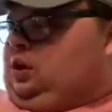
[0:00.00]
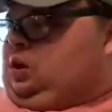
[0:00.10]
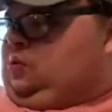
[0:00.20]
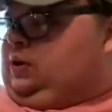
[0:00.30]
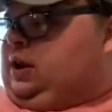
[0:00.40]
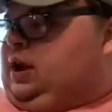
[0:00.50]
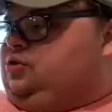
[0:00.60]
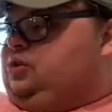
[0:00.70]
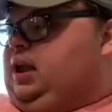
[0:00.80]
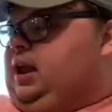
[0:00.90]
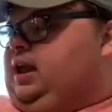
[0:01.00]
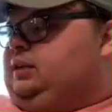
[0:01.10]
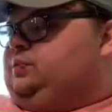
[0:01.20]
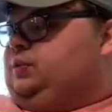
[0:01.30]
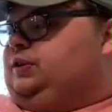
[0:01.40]
100
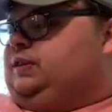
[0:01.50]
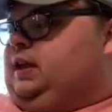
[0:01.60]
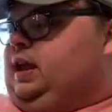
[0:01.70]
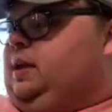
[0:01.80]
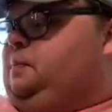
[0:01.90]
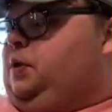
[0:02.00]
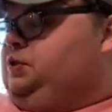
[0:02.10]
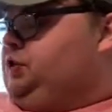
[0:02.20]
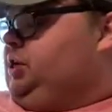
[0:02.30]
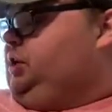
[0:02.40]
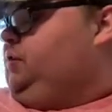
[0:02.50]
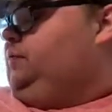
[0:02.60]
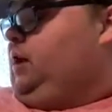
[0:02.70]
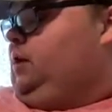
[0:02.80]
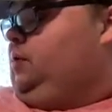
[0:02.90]
ants were singing and marching in a
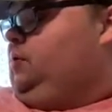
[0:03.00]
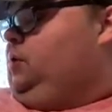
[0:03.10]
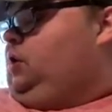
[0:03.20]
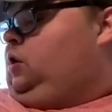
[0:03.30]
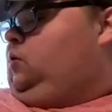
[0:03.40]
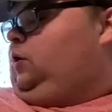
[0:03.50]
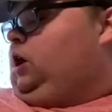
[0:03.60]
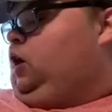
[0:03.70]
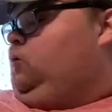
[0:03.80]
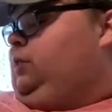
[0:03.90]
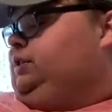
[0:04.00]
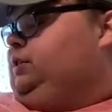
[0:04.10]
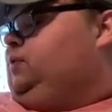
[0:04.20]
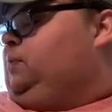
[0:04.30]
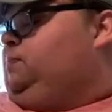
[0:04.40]
row. We're going
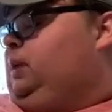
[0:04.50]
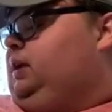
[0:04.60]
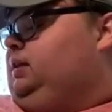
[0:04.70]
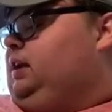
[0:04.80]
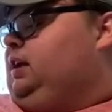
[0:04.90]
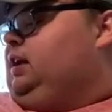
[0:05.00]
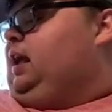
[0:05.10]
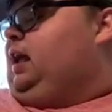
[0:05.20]
to a picnic, a